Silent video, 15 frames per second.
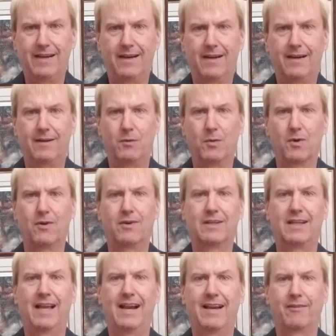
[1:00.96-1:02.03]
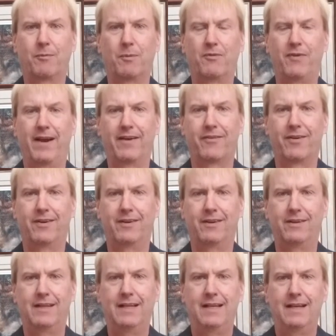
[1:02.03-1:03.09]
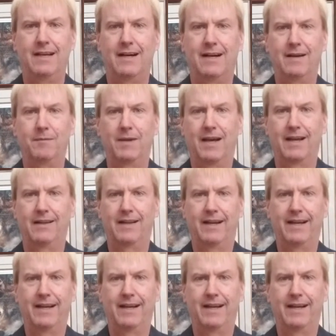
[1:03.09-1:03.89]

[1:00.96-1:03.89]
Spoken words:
world-class professional. I'm not a lighting